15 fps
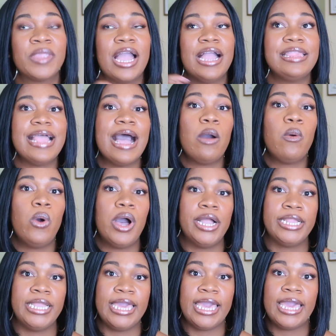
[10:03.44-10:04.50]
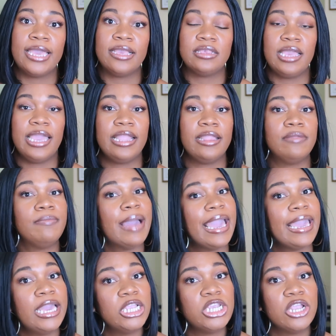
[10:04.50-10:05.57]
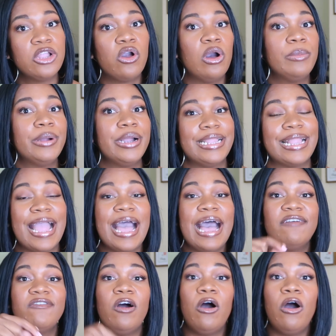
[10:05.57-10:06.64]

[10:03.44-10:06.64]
and that one is in my kitchen cupboard, and I have